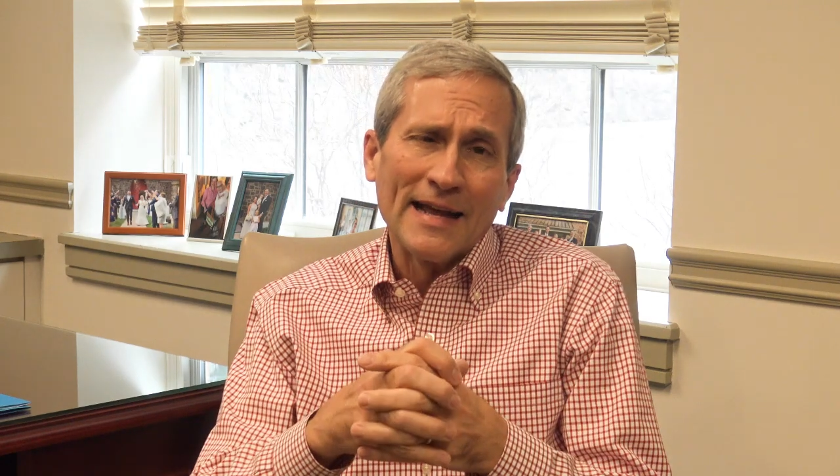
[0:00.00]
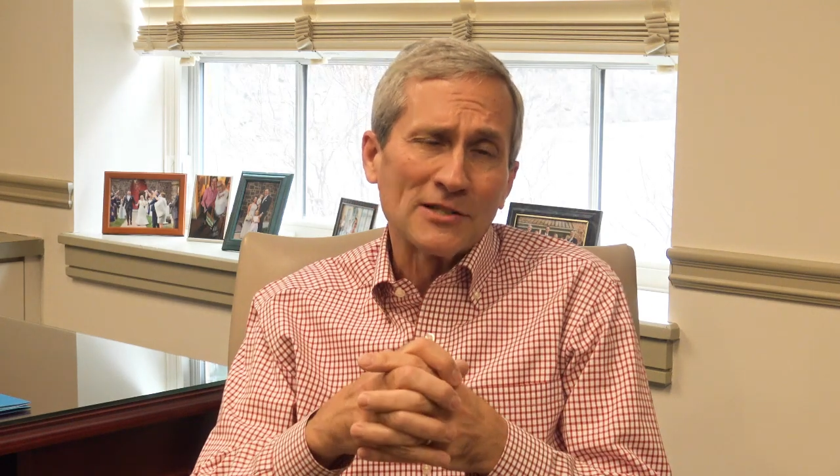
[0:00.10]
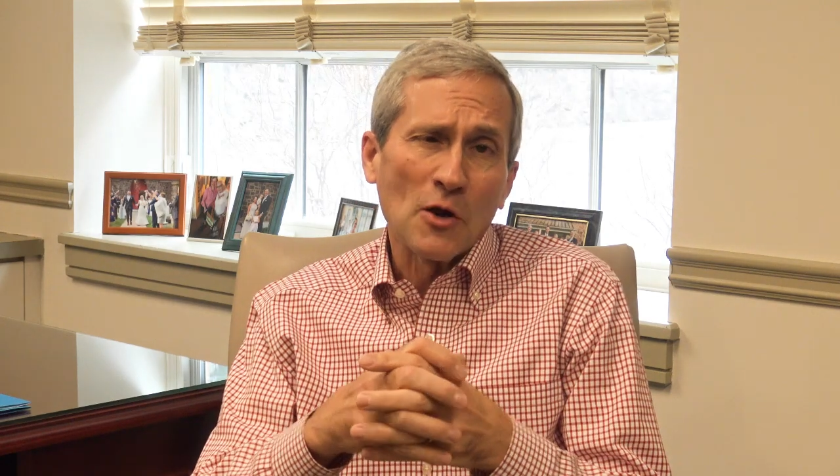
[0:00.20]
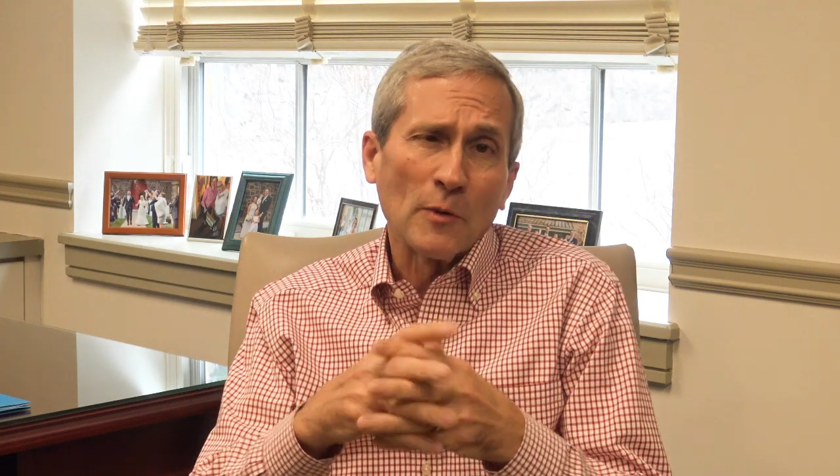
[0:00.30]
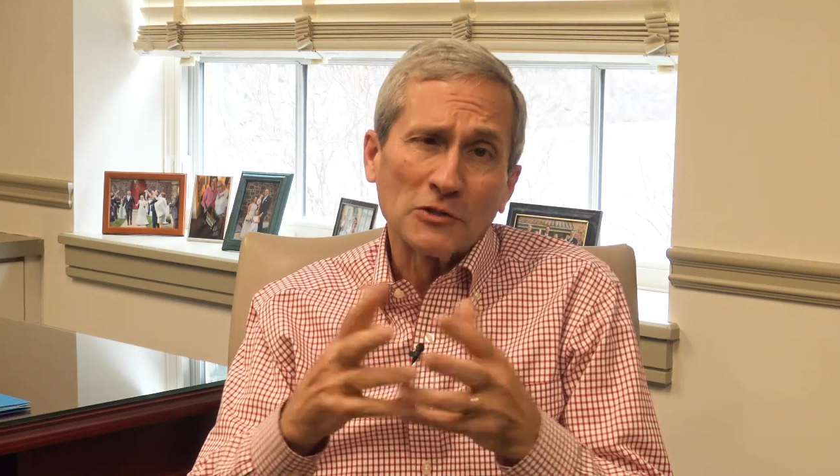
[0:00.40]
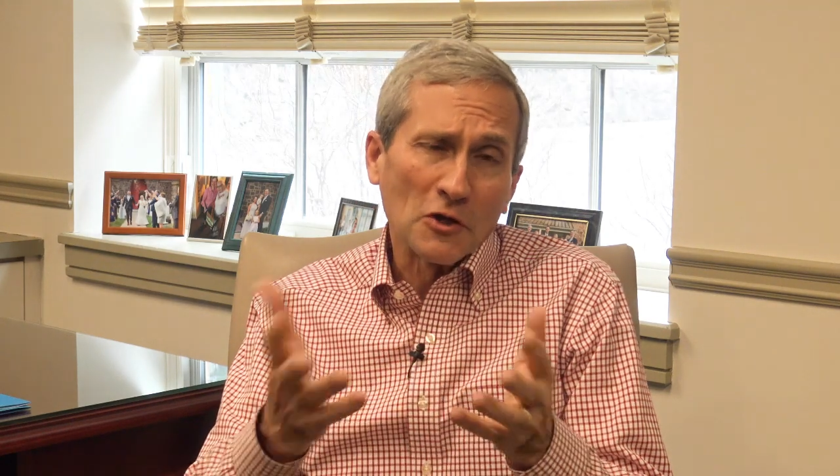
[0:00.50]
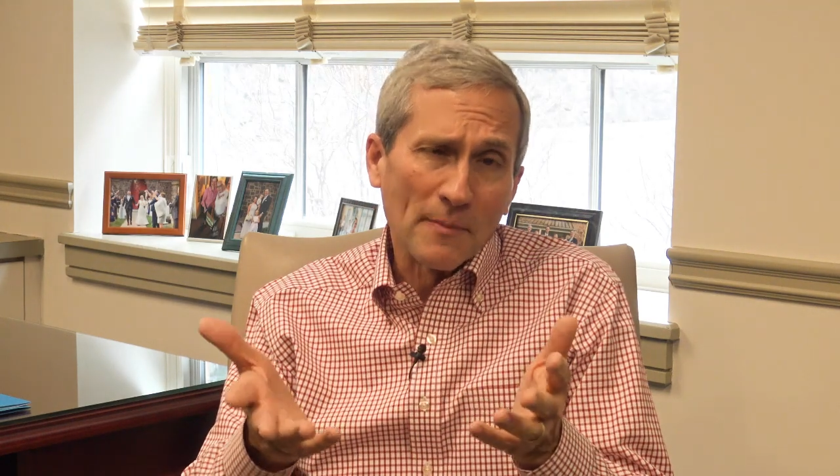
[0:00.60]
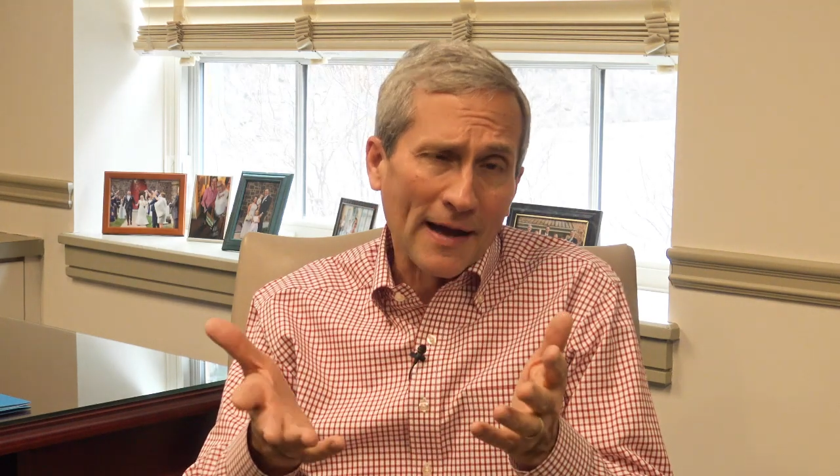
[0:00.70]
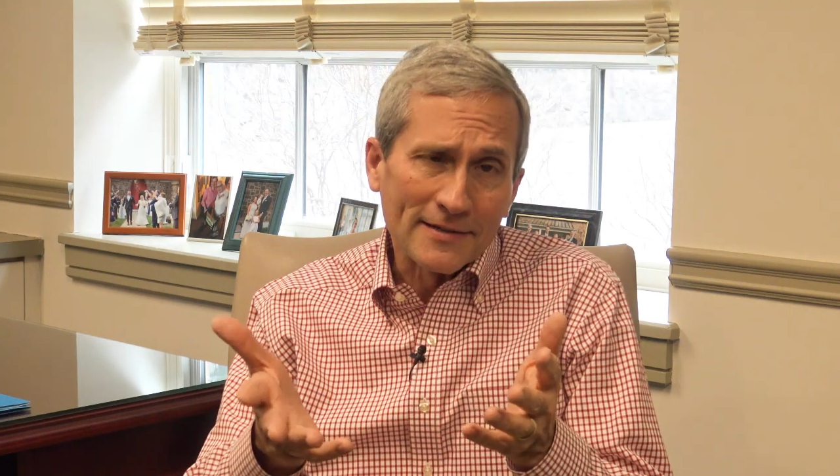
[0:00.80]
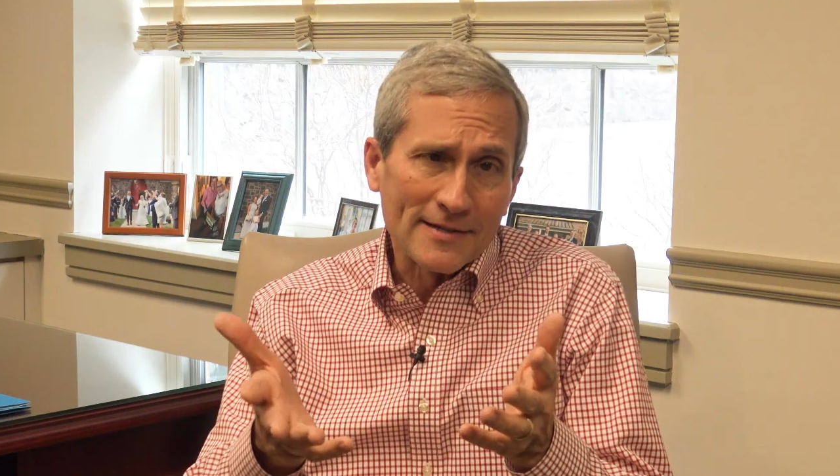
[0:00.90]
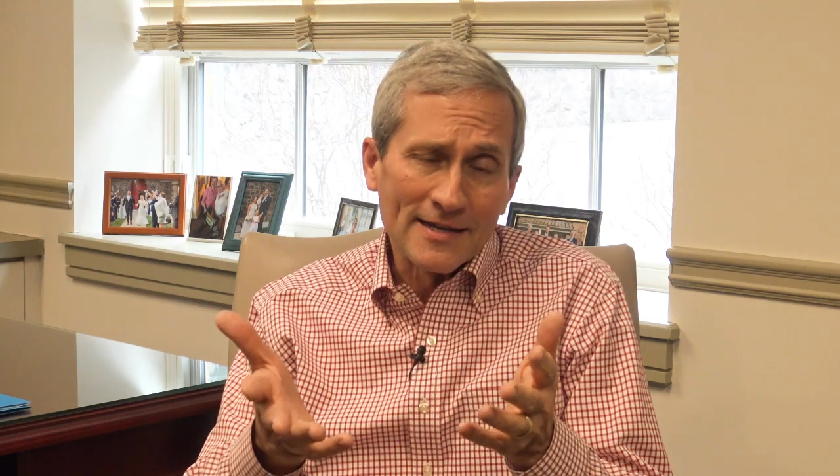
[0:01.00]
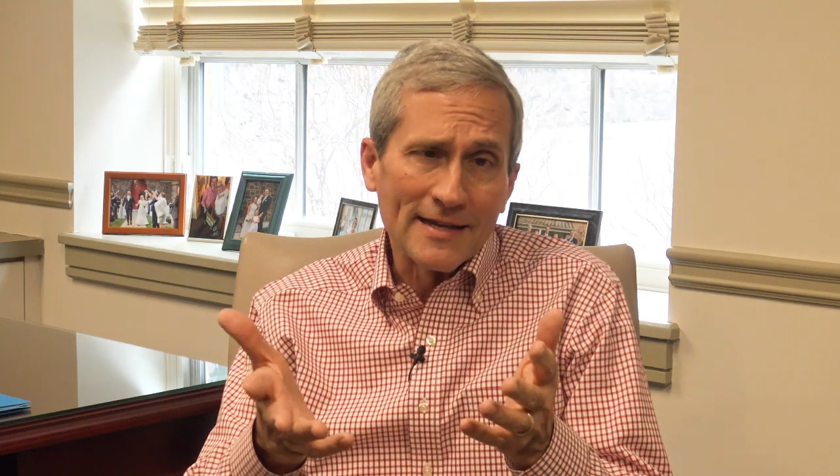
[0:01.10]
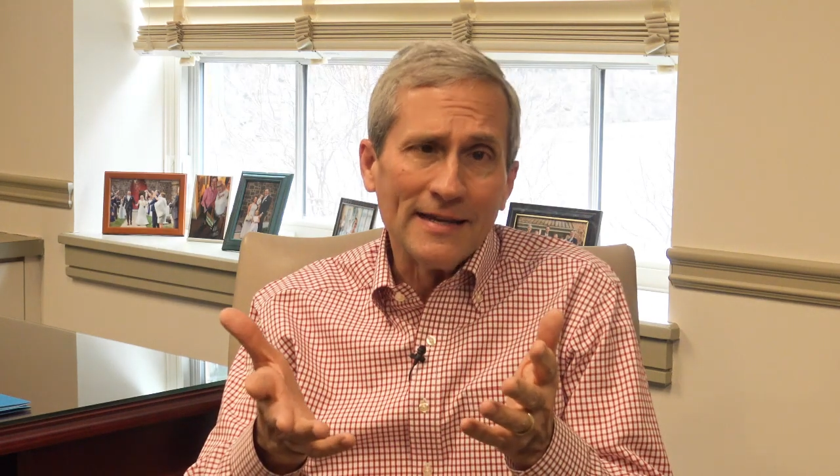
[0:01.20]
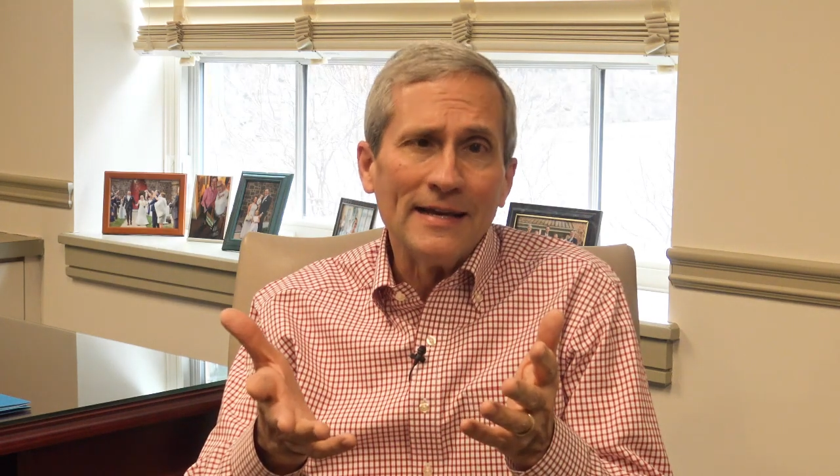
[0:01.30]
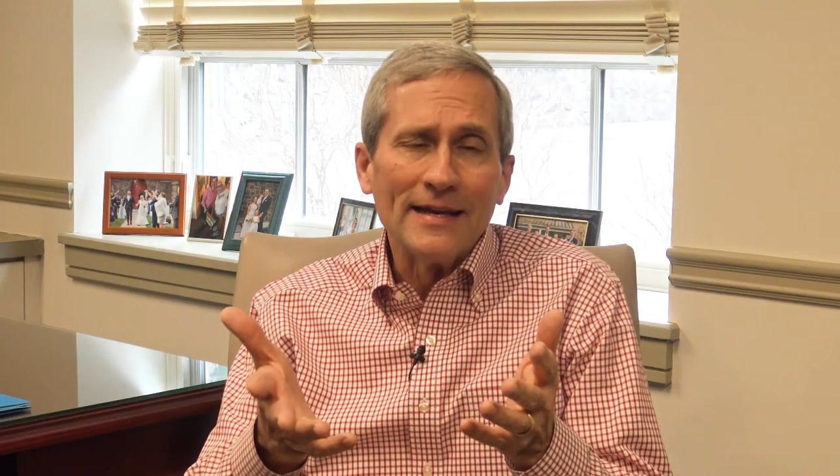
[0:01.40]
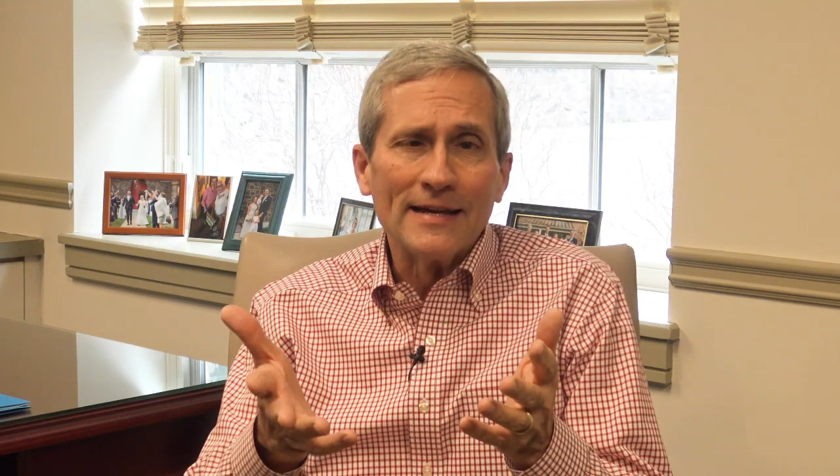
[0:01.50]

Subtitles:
And so what you're about to see